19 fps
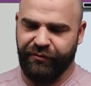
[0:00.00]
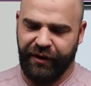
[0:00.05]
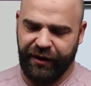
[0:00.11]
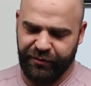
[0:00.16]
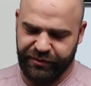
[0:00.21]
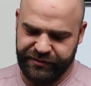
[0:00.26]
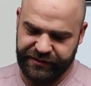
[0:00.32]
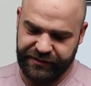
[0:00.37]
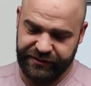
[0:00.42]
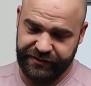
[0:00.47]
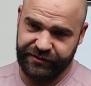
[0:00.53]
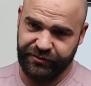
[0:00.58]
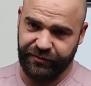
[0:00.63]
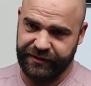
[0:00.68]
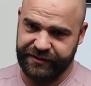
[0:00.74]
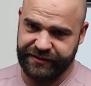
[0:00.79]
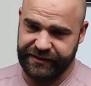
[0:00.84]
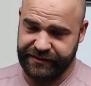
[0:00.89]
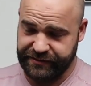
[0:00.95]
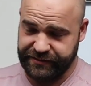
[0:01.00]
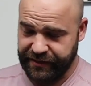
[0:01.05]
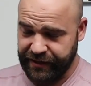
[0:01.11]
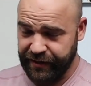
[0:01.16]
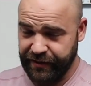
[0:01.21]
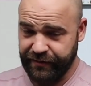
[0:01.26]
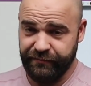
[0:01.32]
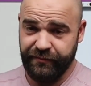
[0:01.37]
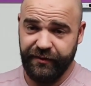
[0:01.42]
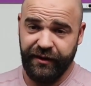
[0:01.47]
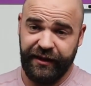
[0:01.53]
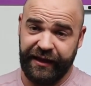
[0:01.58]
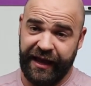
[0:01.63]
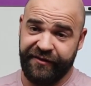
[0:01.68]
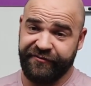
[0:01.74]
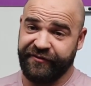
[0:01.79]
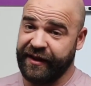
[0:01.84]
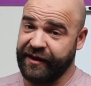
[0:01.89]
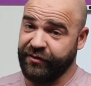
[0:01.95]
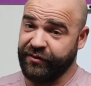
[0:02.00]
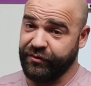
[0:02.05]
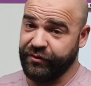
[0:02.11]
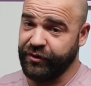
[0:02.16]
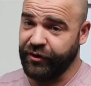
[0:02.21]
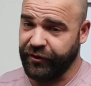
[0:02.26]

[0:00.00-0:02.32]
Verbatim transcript: prerequisite to exist, caffeine or